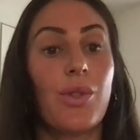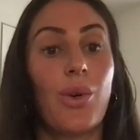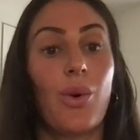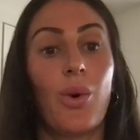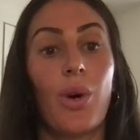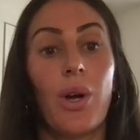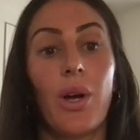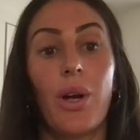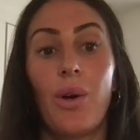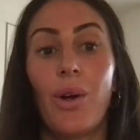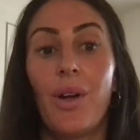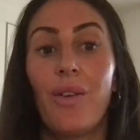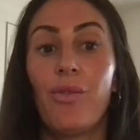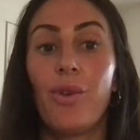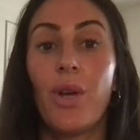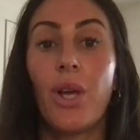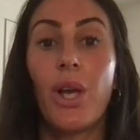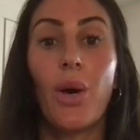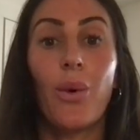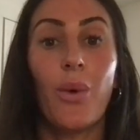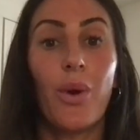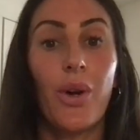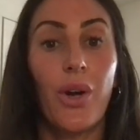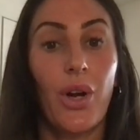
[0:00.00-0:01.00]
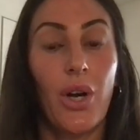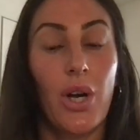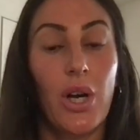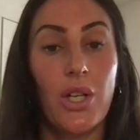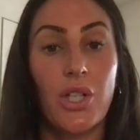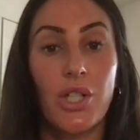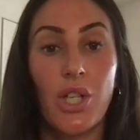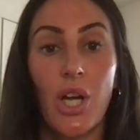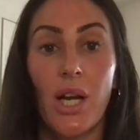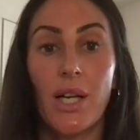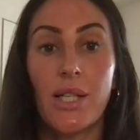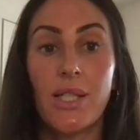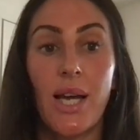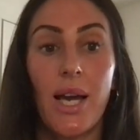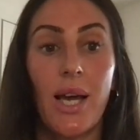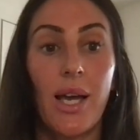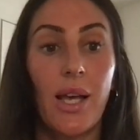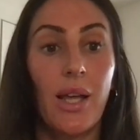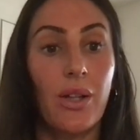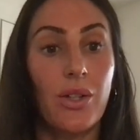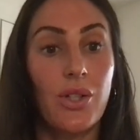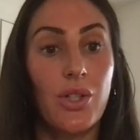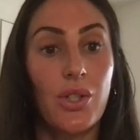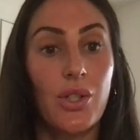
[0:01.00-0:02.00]
or if we go under contract,
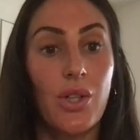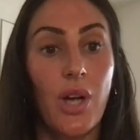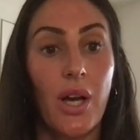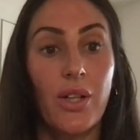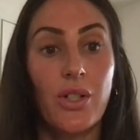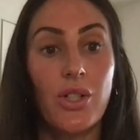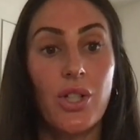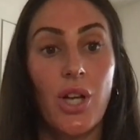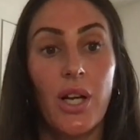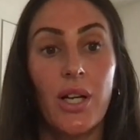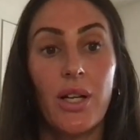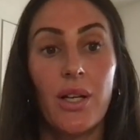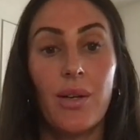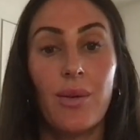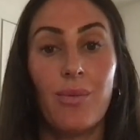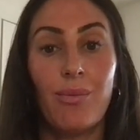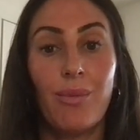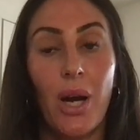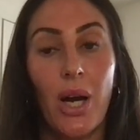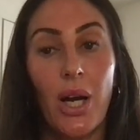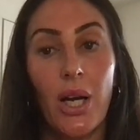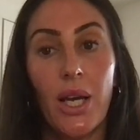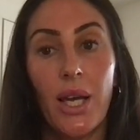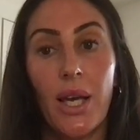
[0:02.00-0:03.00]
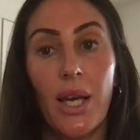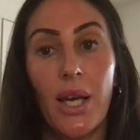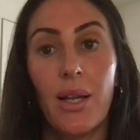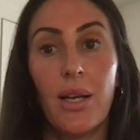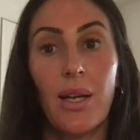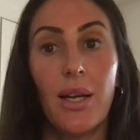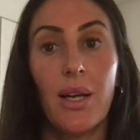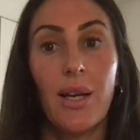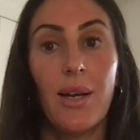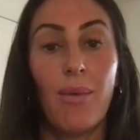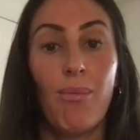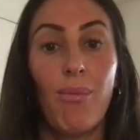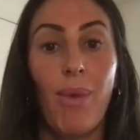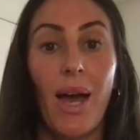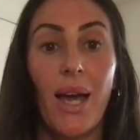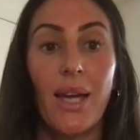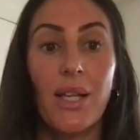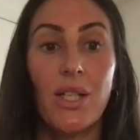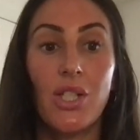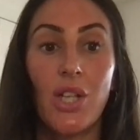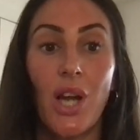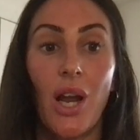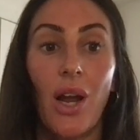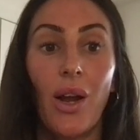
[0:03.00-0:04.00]
I'll try to market by
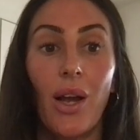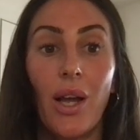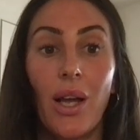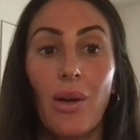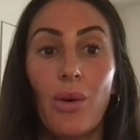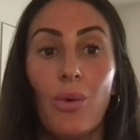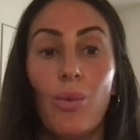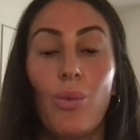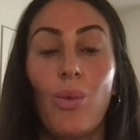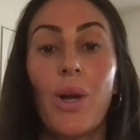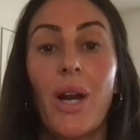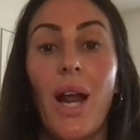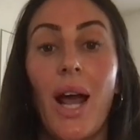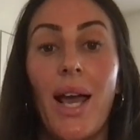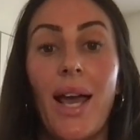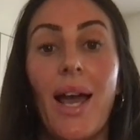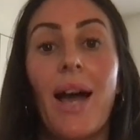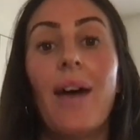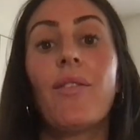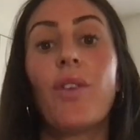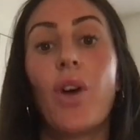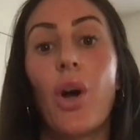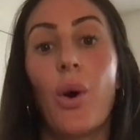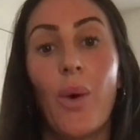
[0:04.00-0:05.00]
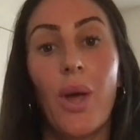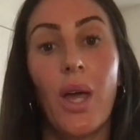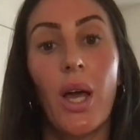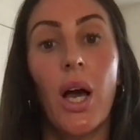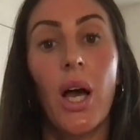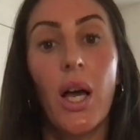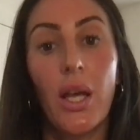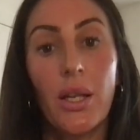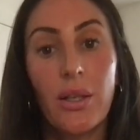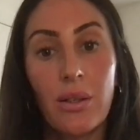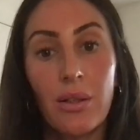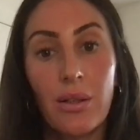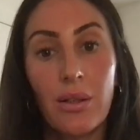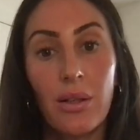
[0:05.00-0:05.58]
sharing what I have going on,